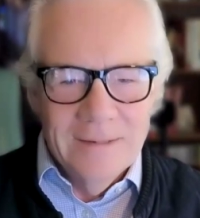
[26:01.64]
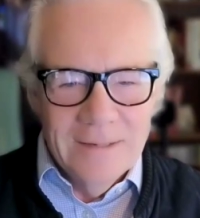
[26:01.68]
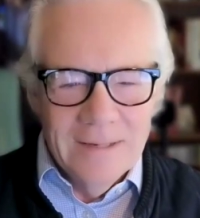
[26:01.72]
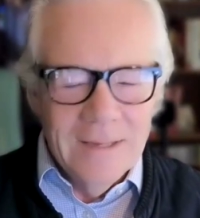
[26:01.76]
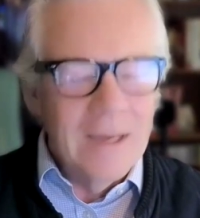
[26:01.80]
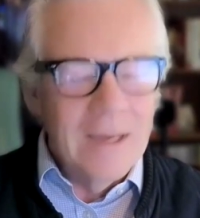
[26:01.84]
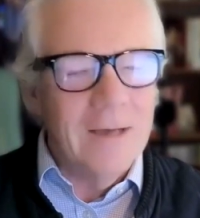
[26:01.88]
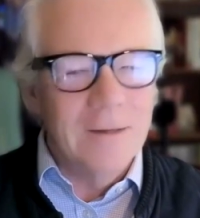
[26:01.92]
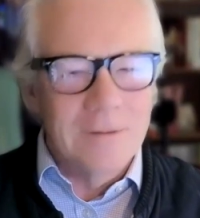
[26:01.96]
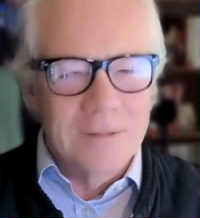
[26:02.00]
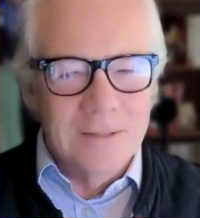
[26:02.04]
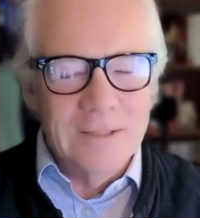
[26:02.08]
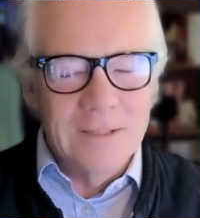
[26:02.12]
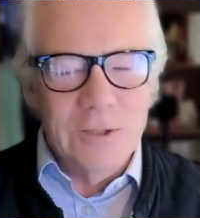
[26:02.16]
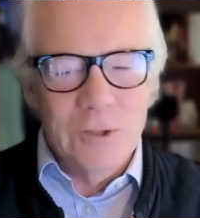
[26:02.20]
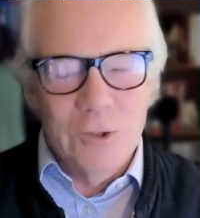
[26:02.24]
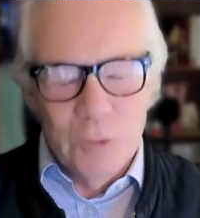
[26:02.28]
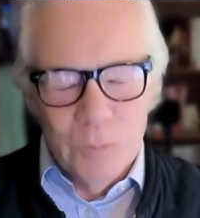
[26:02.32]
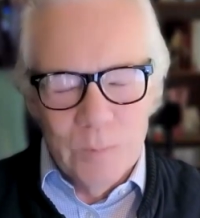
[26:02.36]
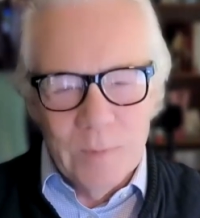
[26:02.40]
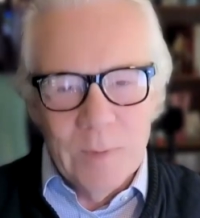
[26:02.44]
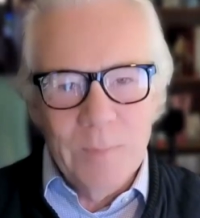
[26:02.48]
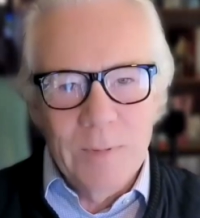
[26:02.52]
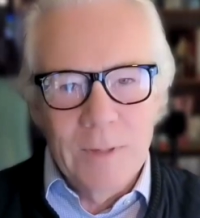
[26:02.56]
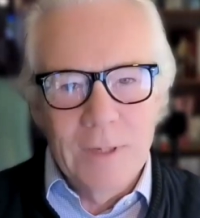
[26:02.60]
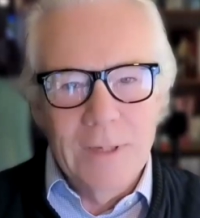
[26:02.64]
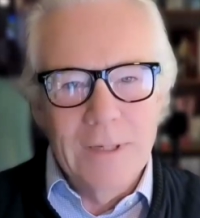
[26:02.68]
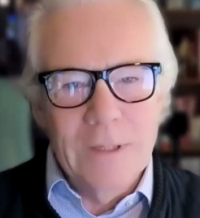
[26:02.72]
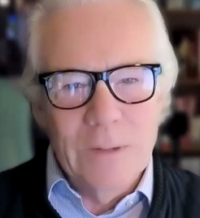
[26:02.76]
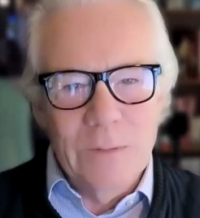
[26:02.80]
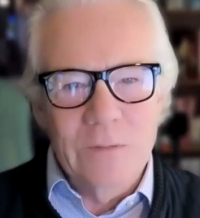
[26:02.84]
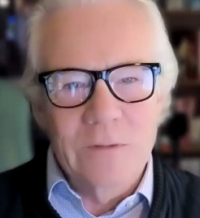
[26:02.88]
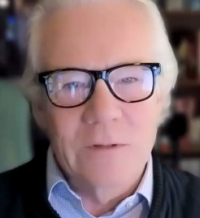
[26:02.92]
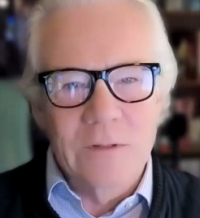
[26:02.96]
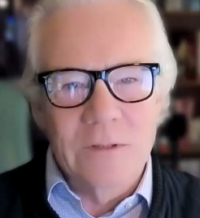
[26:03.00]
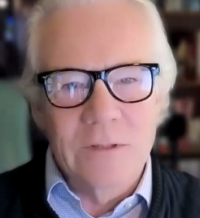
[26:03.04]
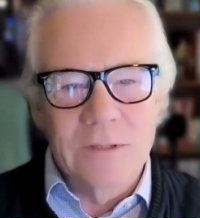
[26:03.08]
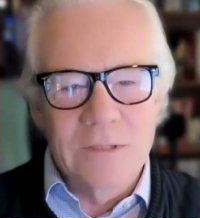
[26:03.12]
out there should be playing
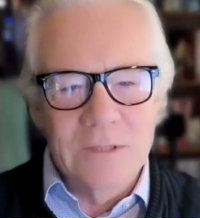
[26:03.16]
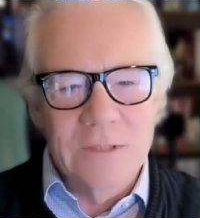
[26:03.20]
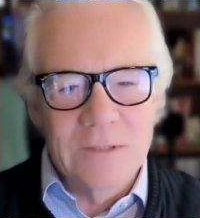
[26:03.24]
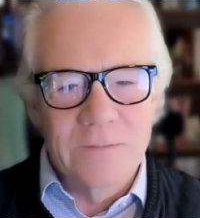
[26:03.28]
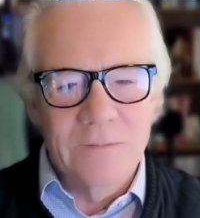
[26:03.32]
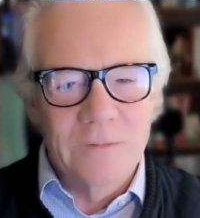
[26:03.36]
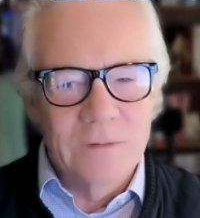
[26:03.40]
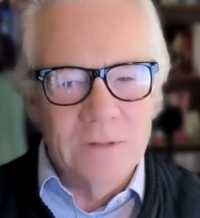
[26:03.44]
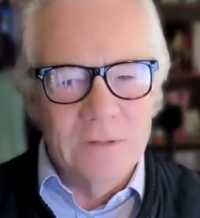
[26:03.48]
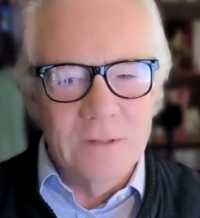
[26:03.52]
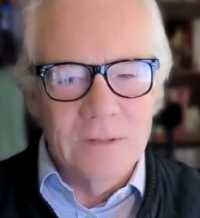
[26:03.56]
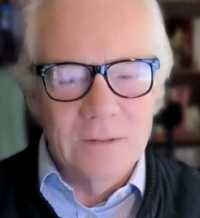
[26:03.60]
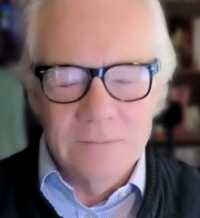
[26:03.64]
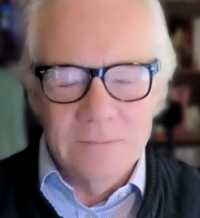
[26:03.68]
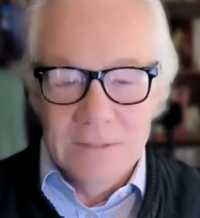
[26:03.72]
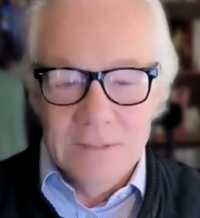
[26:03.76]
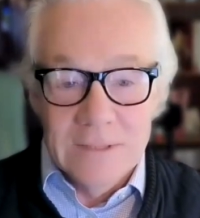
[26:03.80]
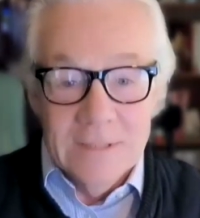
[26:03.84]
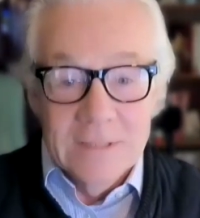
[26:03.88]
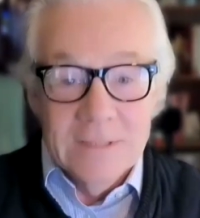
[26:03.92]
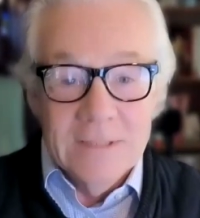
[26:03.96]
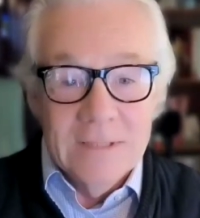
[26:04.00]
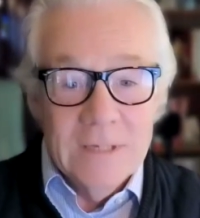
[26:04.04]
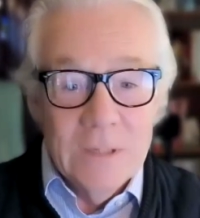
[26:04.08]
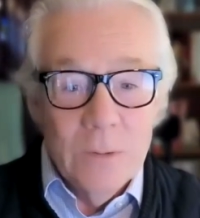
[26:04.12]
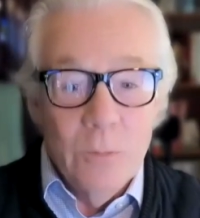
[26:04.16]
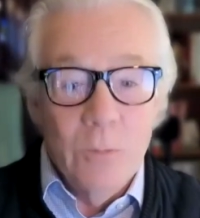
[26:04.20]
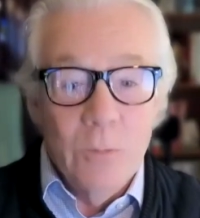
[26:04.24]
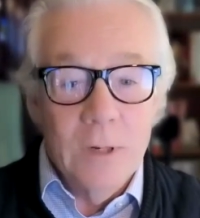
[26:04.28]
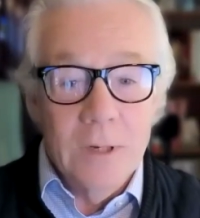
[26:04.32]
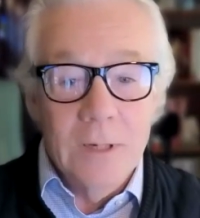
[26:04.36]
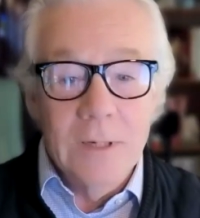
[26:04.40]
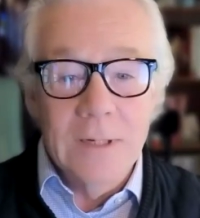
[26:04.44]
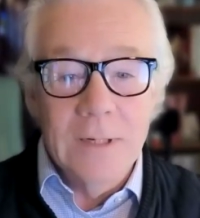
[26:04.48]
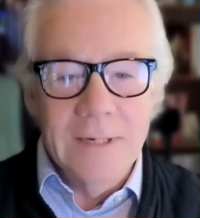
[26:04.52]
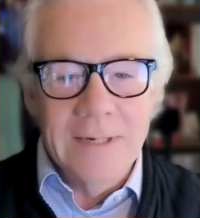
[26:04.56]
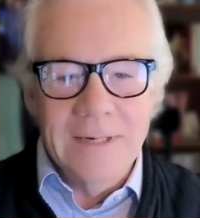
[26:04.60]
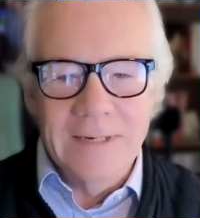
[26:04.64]
with it just to see what
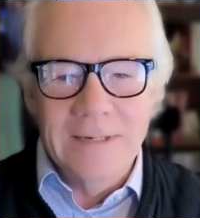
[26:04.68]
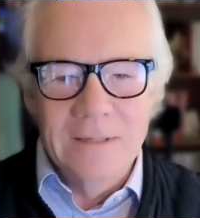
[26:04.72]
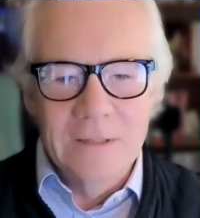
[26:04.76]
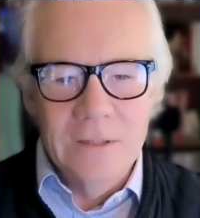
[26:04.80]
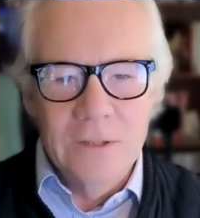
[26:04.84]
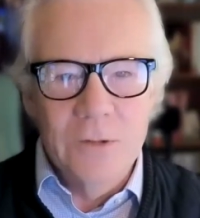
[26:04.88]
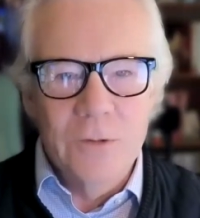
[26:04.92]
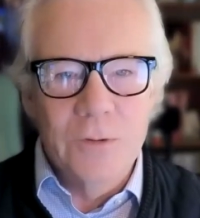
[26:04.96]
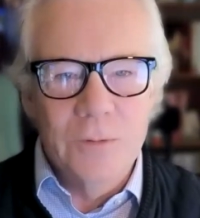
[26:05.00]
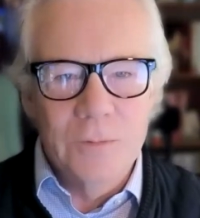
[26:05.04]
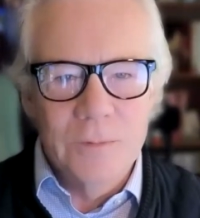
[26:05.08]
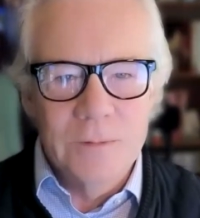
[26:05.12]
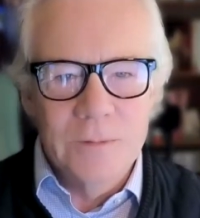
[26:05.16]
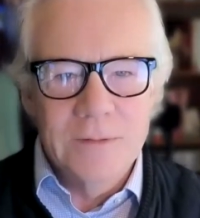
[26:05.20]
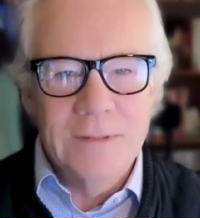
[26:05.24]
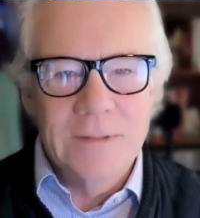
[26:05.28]
AI can do.